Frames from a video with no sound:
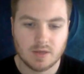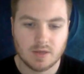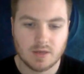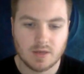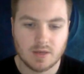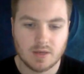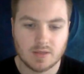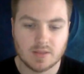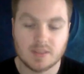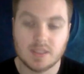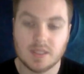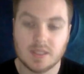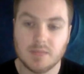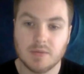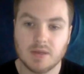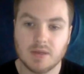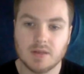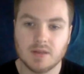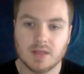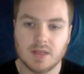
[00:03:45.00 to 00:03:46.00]

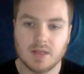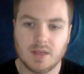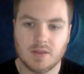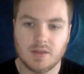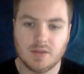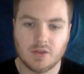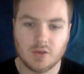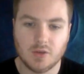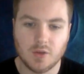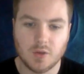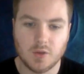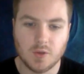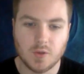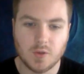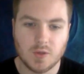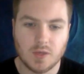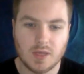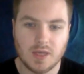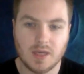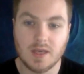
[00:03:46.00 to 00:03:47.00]
seemingly to
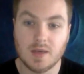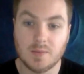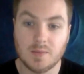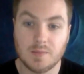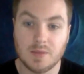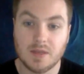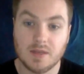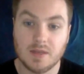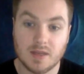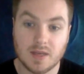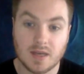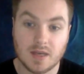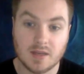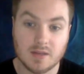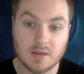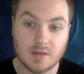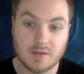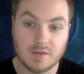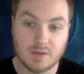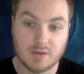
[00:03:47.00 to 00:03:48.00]
hit a
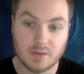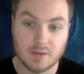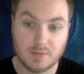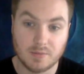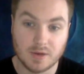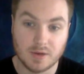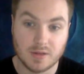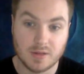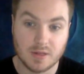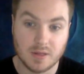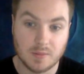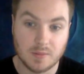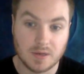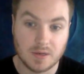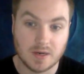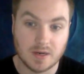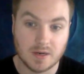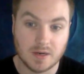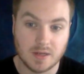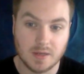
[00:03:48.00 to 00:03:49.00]
piñata for a birthday
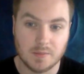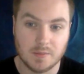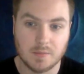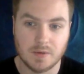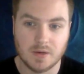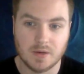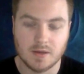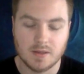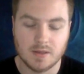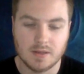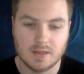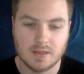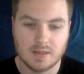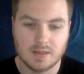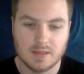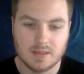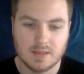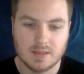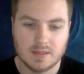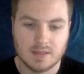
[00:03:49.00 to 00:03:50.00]
party, but
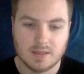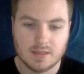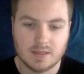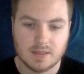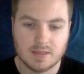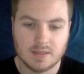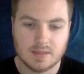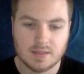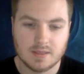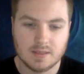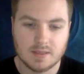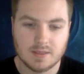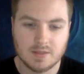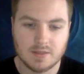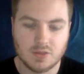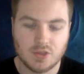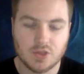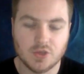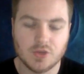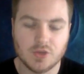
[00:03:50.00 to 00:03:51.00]

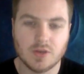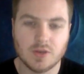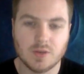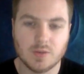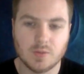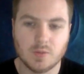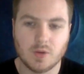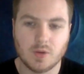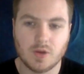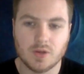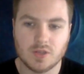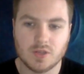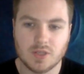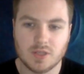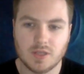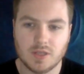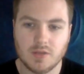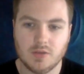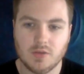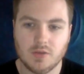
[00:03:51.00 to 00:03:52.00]
during watching
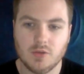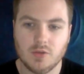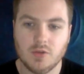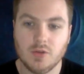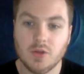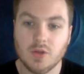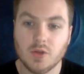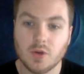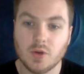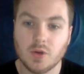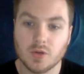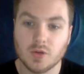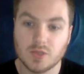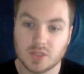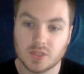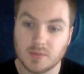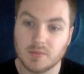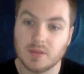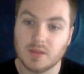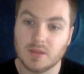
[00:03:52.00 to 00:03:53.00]
it, you know
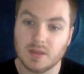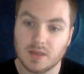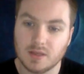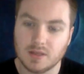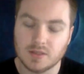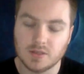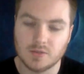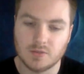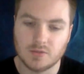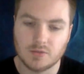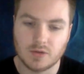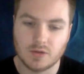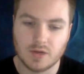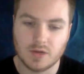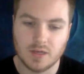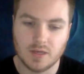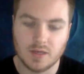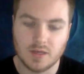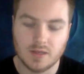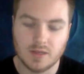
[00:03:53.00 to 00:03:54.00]
something isn't
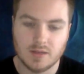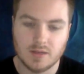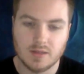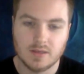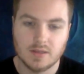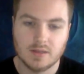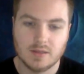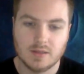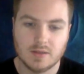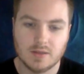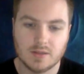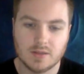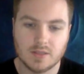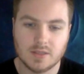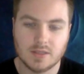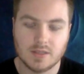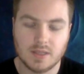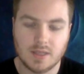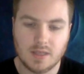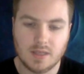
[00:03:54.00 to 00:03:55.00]
right. There's
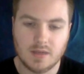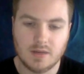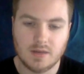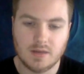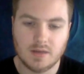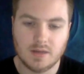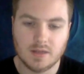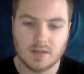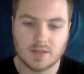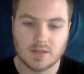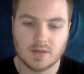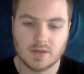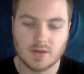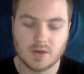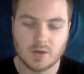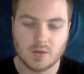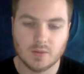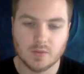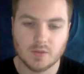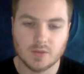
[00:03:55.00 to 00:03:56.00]
this eeriness and
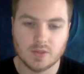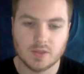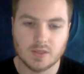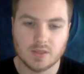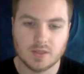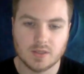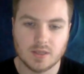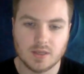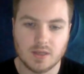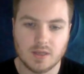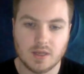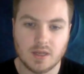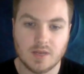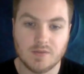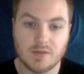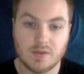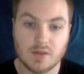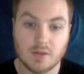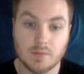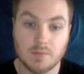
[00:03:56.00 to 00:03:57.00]
almost this
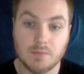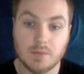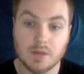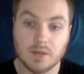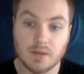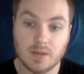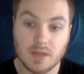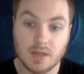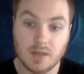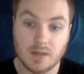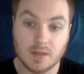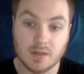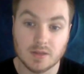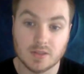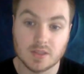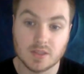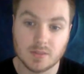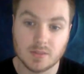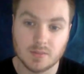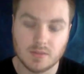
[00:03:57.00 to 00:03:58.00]
inevitability that
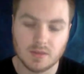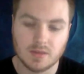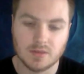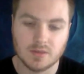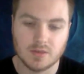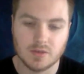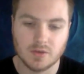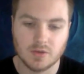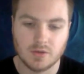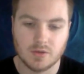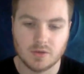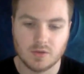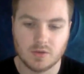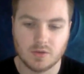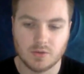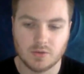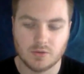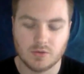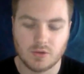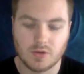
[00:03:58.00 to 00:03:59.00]
something is going to go
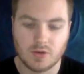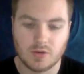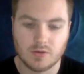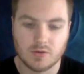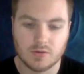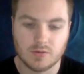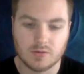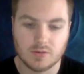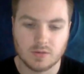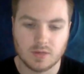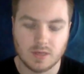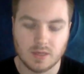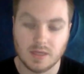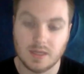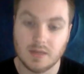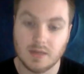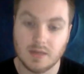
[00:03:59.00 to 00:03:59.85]
wrong, and then it